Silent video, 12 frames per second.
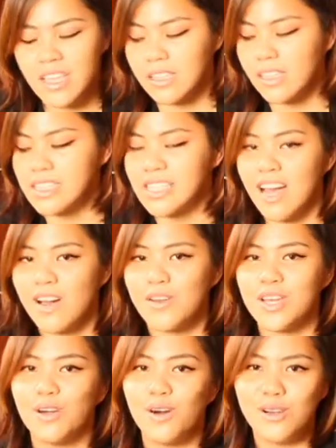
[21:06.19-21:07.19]
That's how
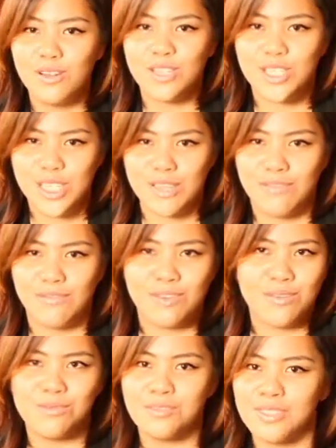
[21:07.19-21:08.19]
ecology
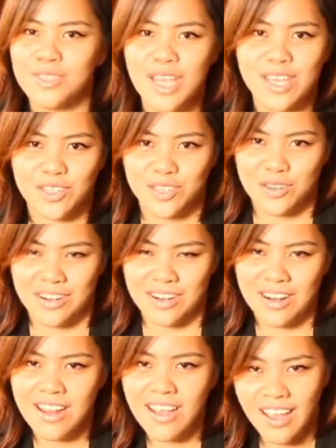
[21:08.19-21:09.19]
views nature
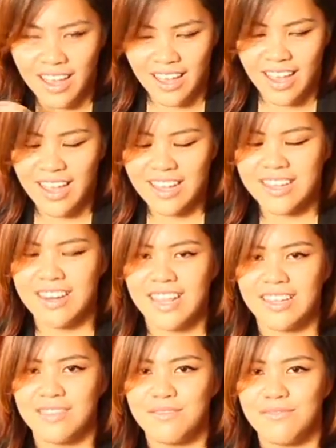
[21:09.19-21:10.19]
and
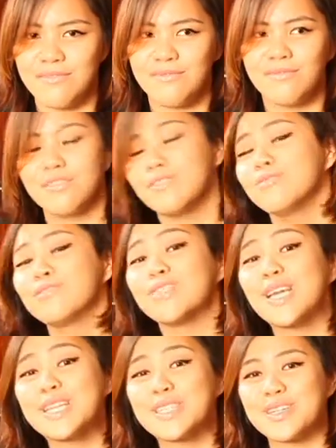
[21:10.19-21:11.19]
views
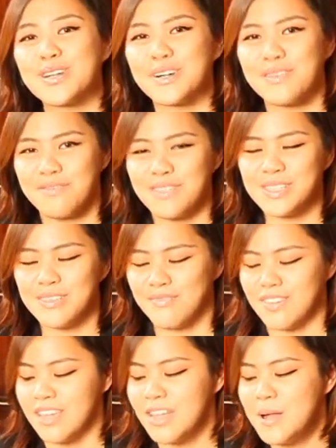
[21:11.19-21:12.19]
nature
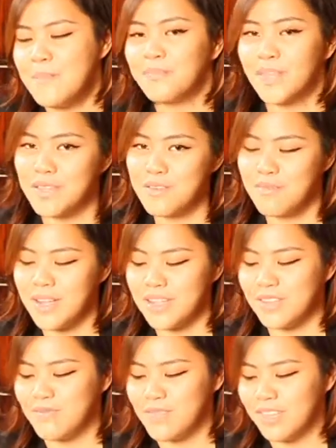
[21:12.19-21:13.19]
vis-a-vis the human
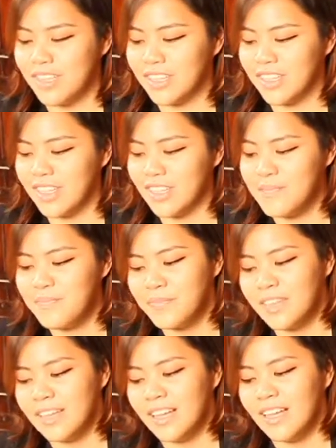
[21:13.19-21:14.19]
community.
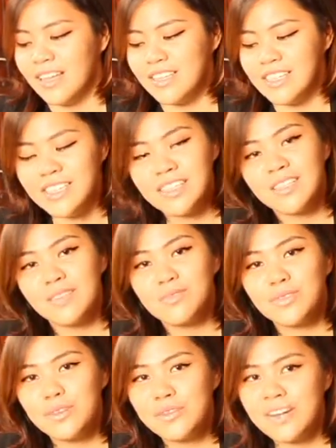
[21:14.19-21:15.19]

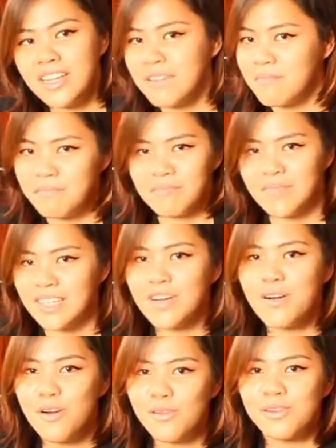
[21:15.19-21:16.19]
Systems theory, the
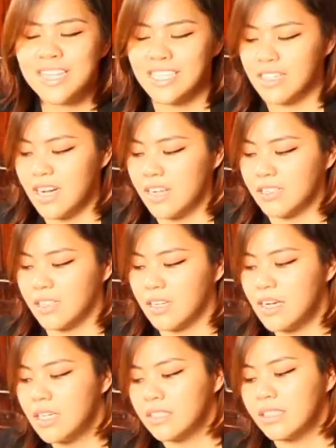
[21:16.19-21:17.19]
whole is greater
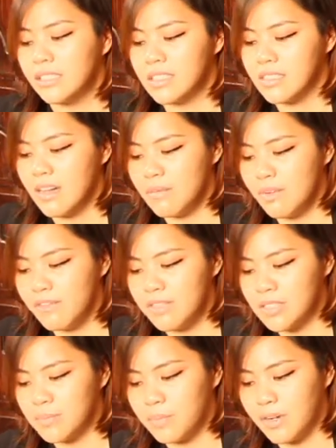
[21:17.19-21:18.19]
than the sum of
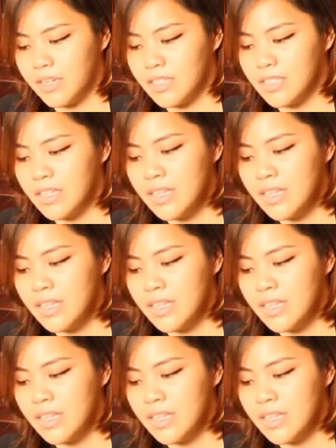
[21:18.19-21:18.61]
its parts.